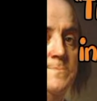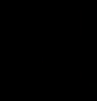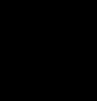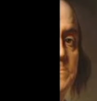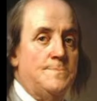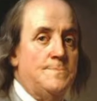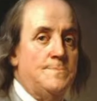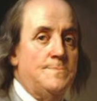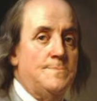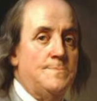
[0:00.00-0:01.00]

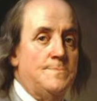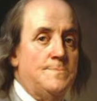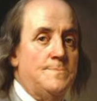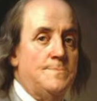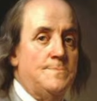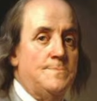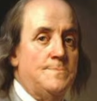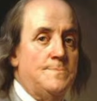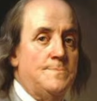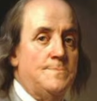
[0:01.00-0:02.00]

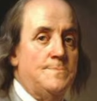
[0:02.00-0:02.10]
Nobody speaks.